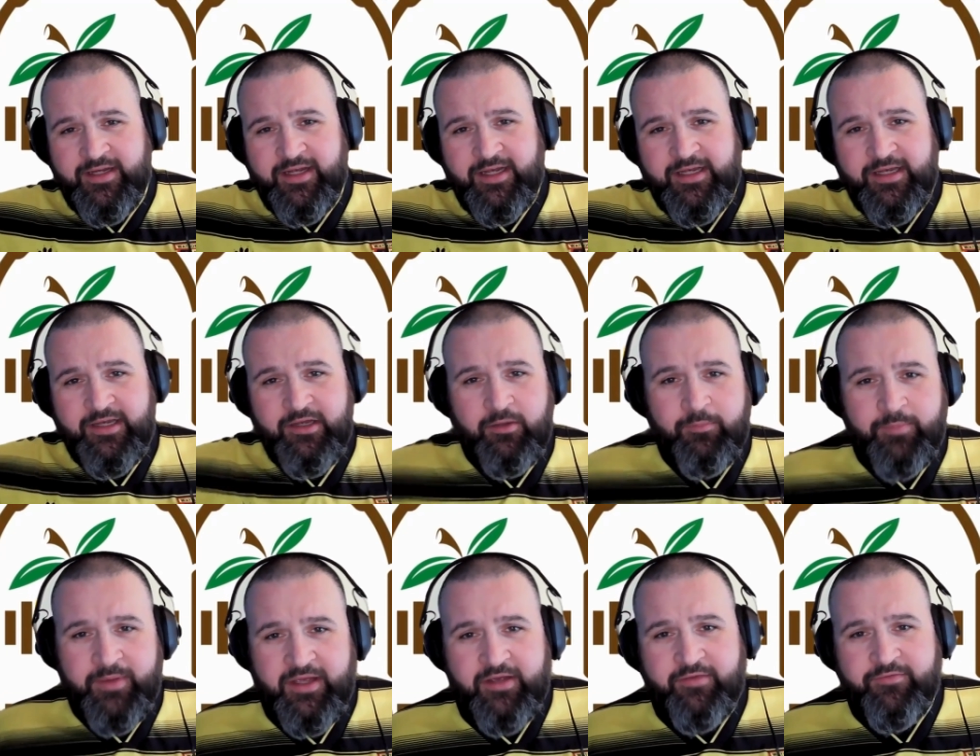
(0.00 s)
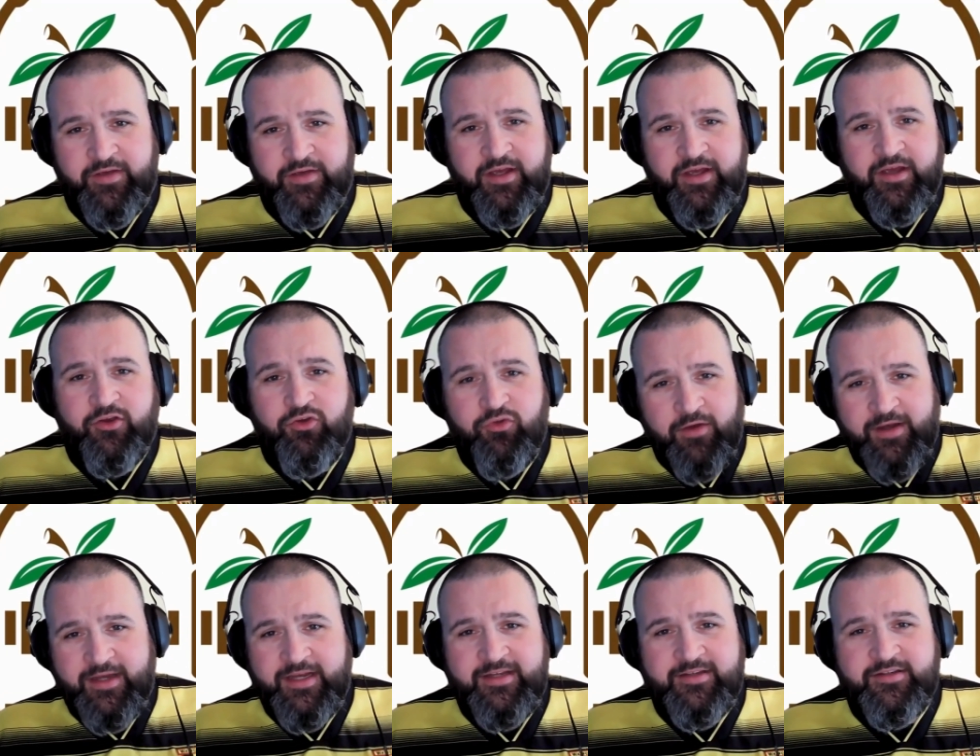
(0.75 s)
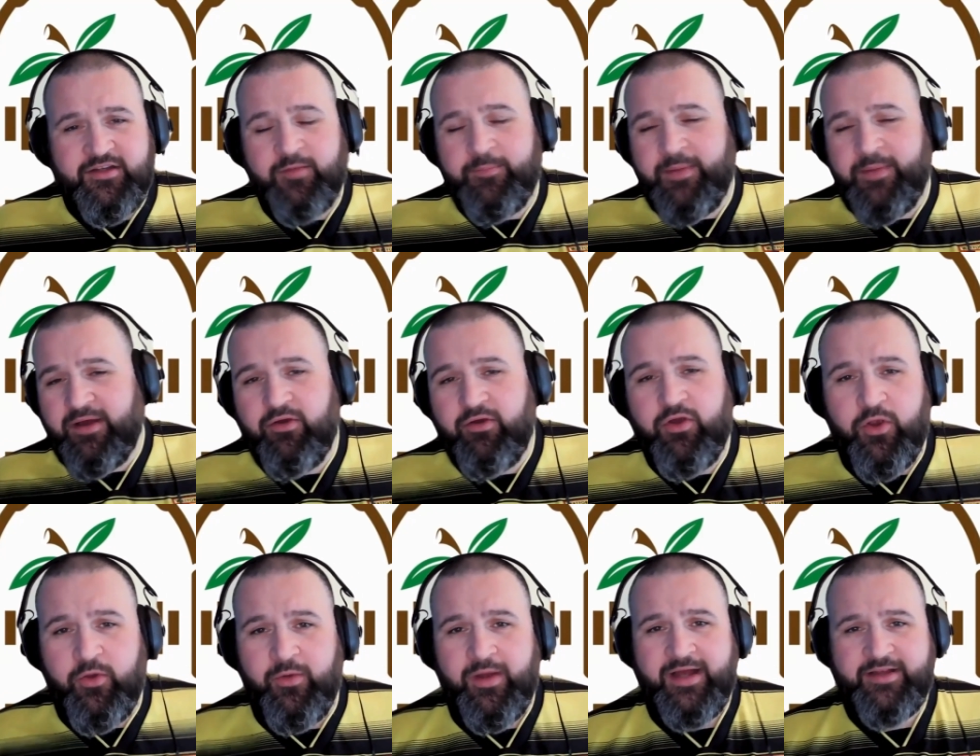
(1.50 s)
a little bit of a credit about
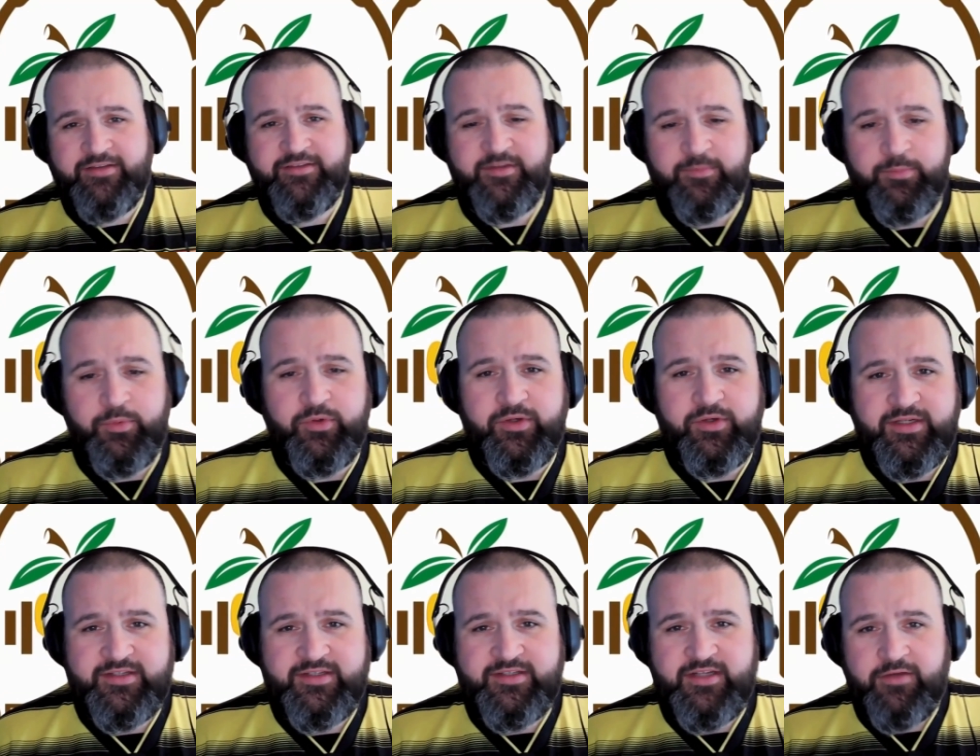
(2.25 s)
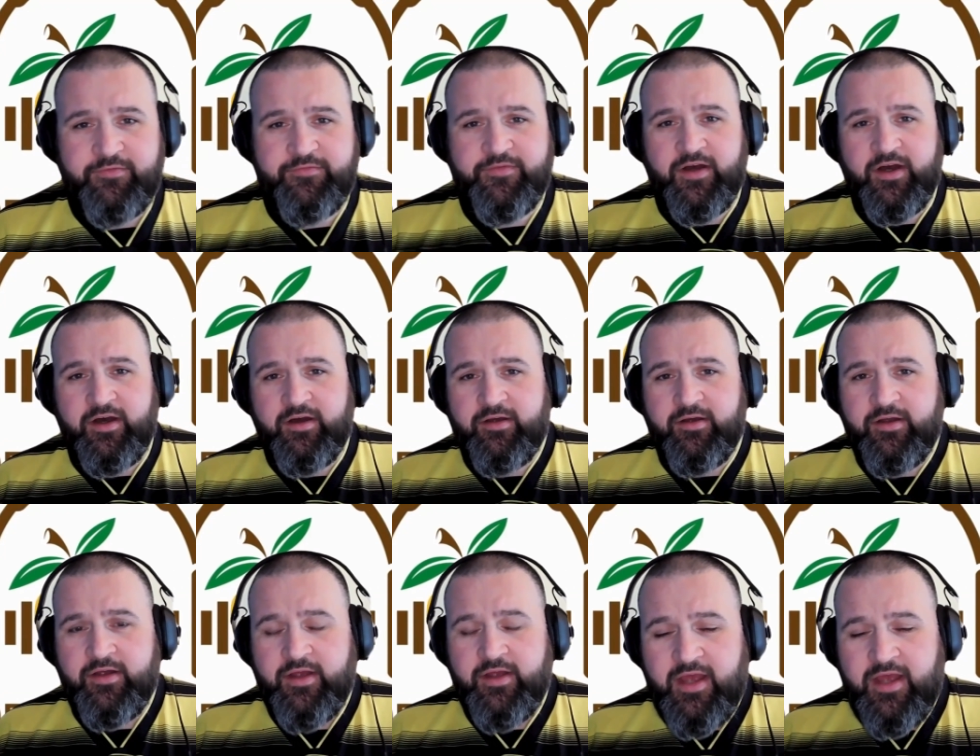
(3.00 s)
who has supported us so far